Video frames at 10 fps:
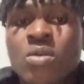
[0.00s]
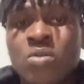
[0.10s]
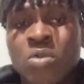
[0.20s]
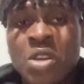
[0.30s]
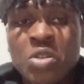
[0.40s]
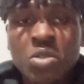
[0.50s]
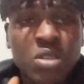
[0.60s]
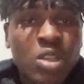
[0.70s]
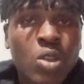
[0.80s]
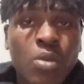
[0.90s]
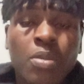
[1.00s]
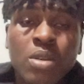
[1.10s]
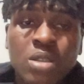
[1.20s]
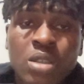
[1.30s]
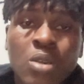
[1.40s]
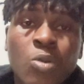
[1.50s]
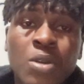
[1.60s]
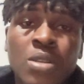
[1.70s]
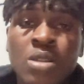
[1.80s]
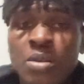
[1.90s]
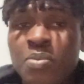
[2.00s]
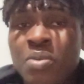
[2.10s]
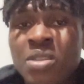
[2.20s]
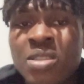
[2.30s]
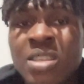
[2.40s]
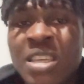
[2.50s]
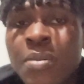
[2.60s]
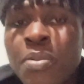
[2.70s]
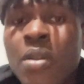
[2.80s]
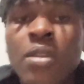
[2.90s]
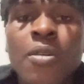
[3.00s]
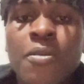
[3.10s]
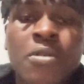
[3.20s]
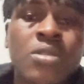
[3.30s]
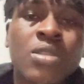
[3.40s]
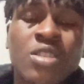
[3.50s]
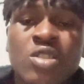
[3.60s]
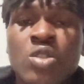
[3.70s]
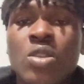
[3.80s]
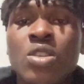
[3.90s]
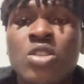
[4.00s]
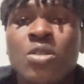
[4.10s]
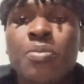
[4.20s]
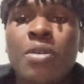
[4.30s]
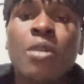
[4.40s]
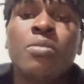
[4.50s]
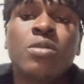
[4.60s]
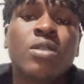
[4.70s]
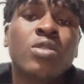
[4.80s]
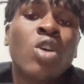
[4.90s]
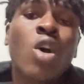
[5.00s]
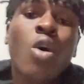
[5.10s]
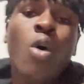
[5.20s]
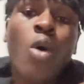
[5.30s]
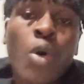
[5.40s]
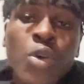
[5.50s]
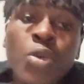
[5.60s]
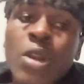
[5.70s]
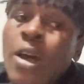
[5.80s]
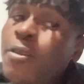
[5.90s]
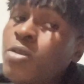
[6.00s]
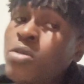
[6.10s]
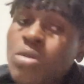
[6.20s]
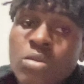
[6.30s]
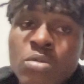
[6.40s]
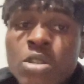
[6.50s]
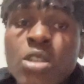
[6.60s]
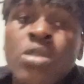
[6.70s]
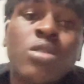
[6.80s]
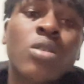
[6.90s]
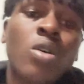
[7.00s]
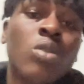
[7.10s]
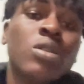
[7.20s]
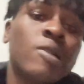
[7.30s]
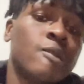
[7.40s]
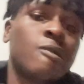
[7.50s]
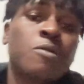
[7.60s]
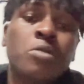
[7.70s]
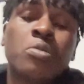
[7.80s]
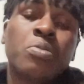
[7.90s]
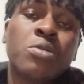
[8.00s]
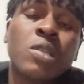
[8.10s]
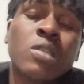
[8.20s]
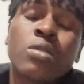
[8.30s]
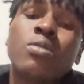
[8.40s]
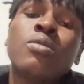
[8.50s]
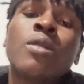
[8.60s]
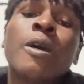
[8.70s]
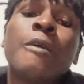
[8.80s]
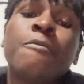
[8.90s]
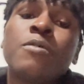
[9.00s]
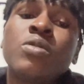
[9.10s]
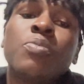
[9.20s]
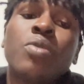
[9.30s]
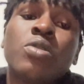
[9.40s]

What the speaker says: When you set up the Cygwin, please keep the default installation parameters or you will have to change the content of Snort project in VC++.